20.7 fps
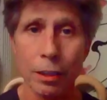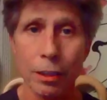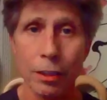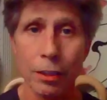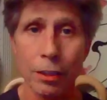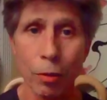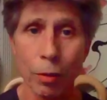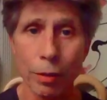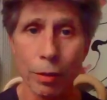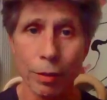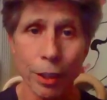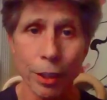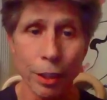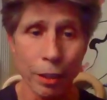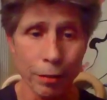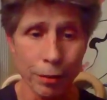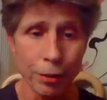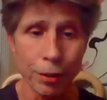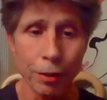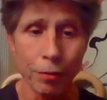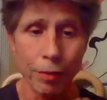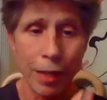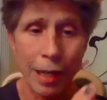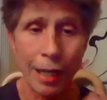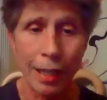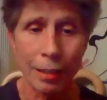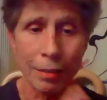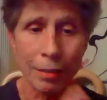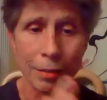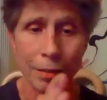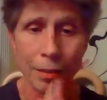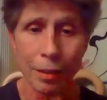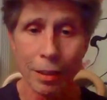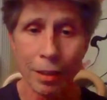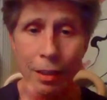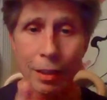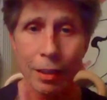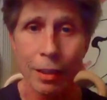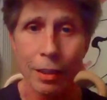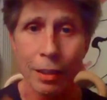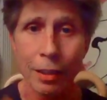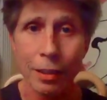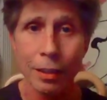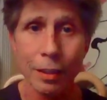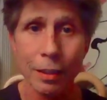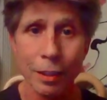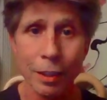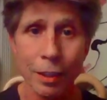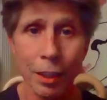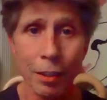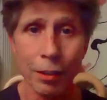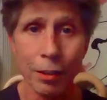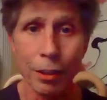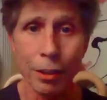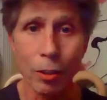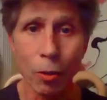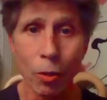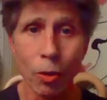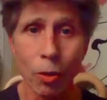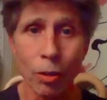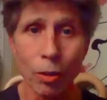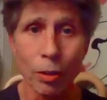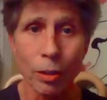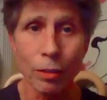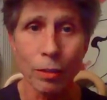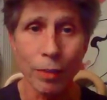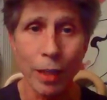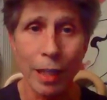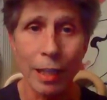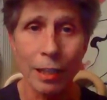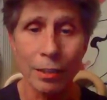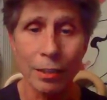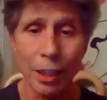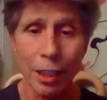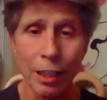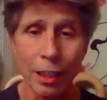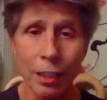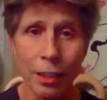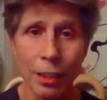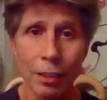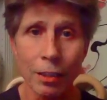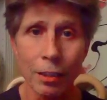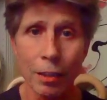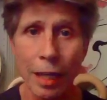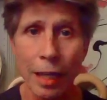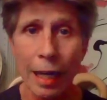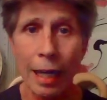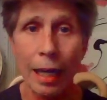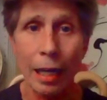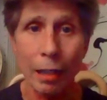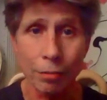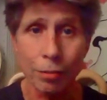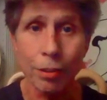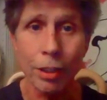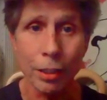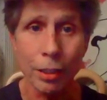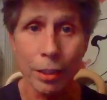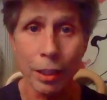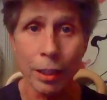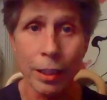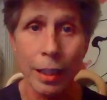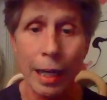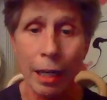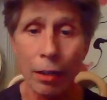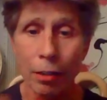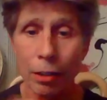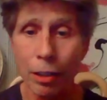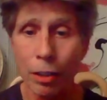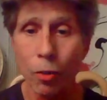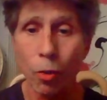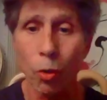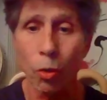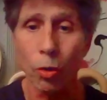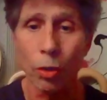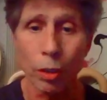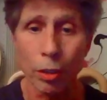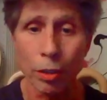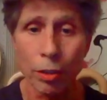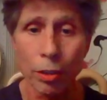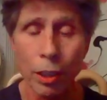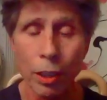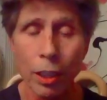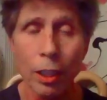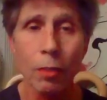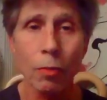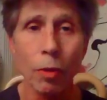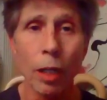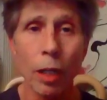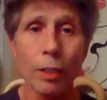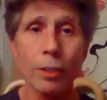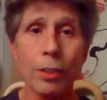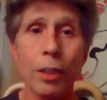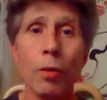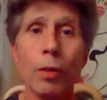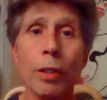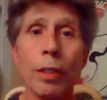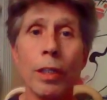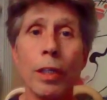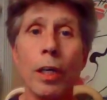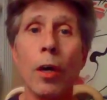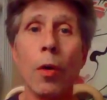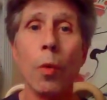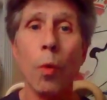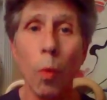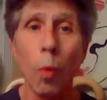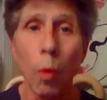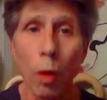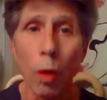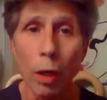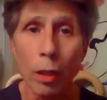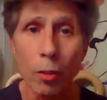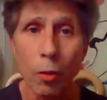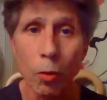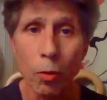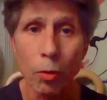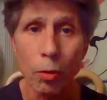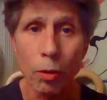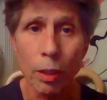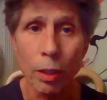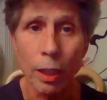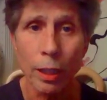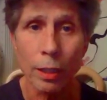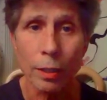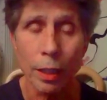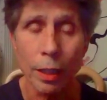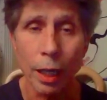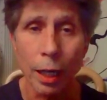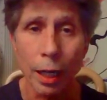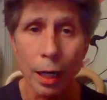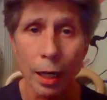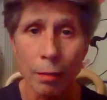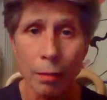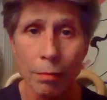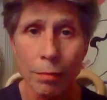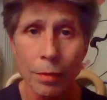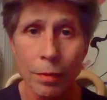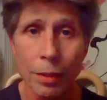It's only, you divide, into quarters. Divide a second into halves and then now into quarters. Well, it's only 1/4 of that time.